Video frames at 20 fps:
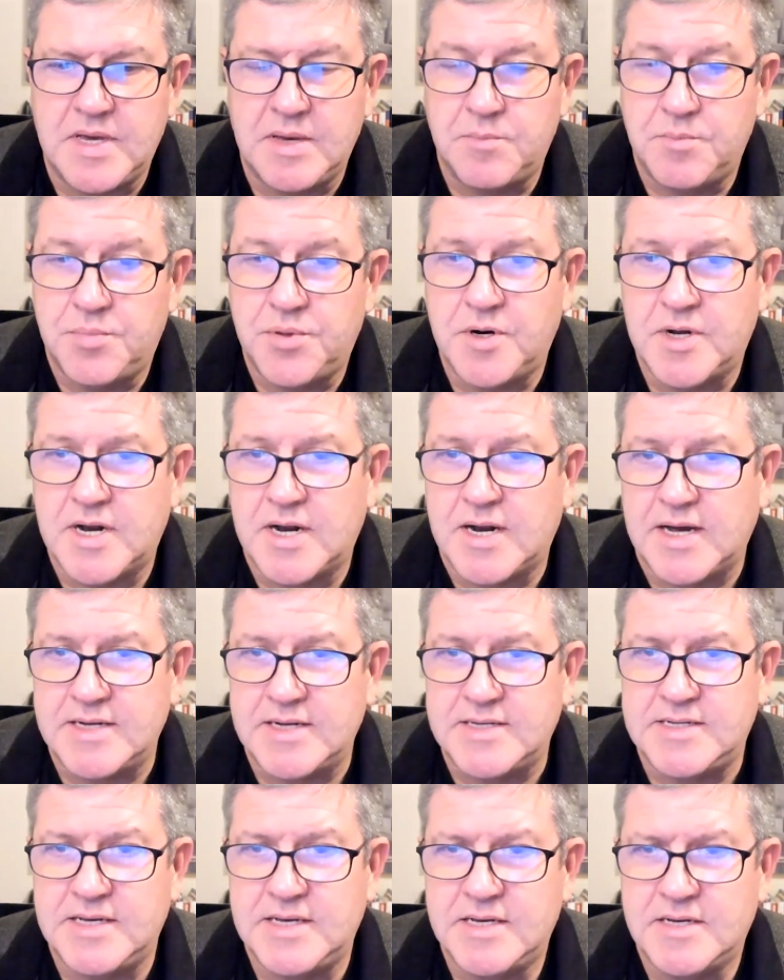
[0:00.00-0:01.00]
input and
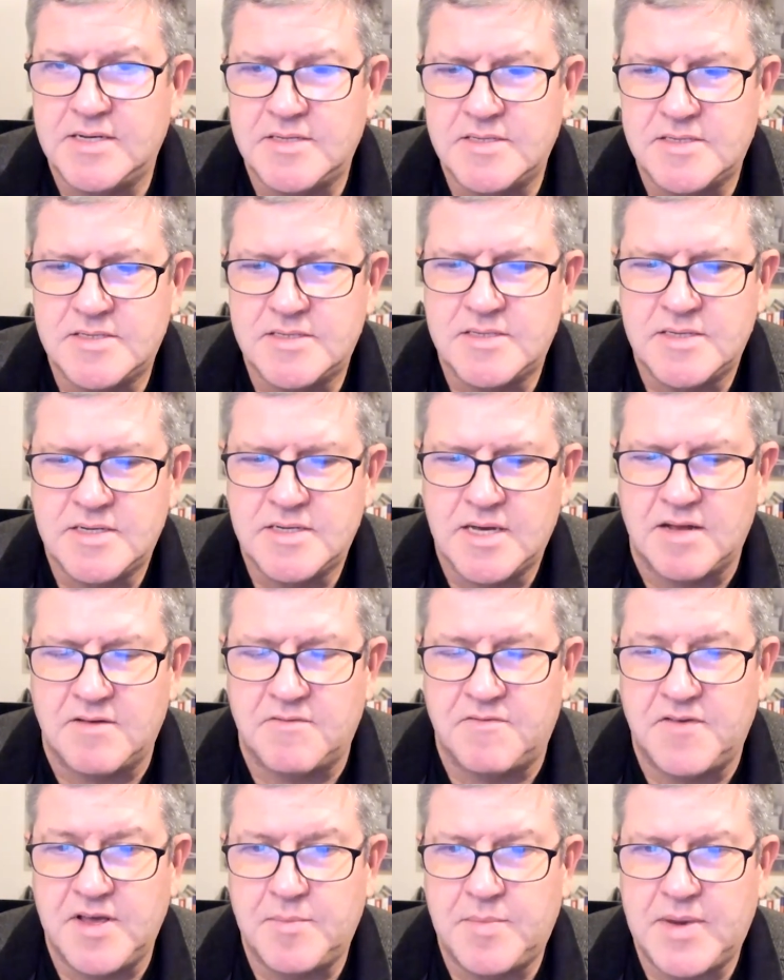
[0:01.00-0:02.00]
ideas and
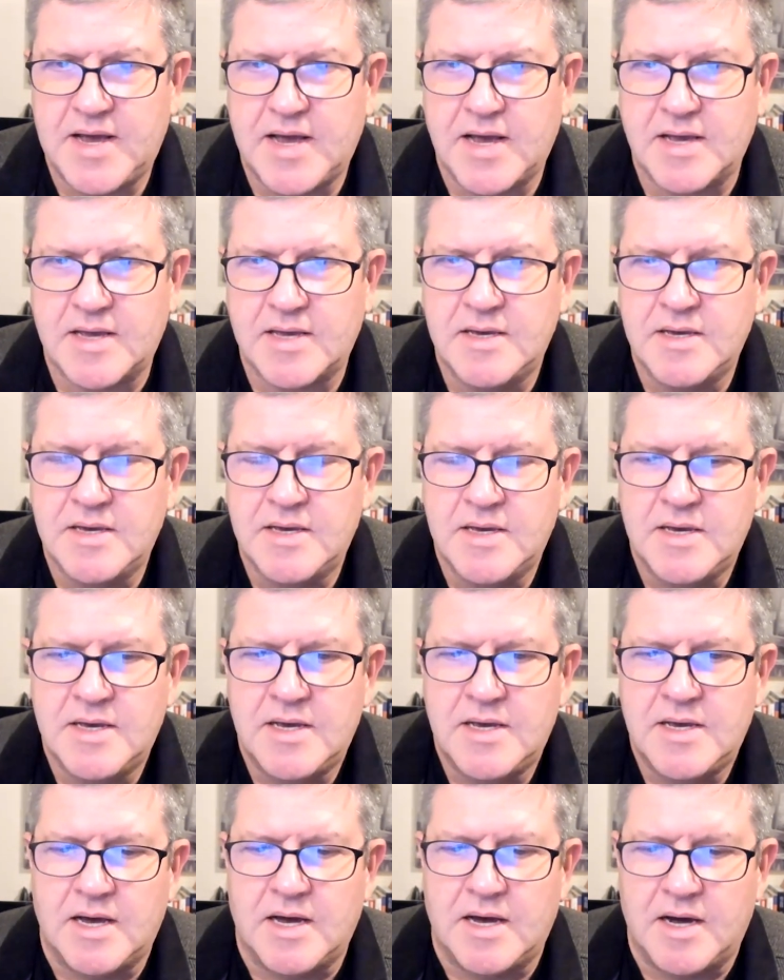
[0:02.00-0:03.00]
feedback
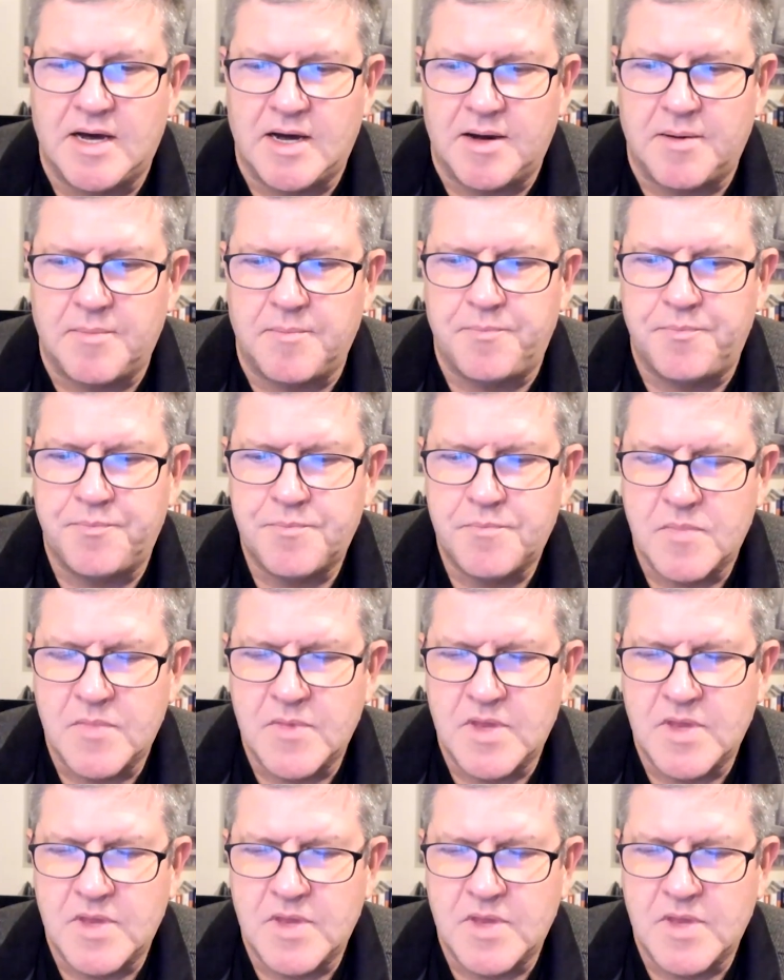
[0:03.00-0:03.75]
um,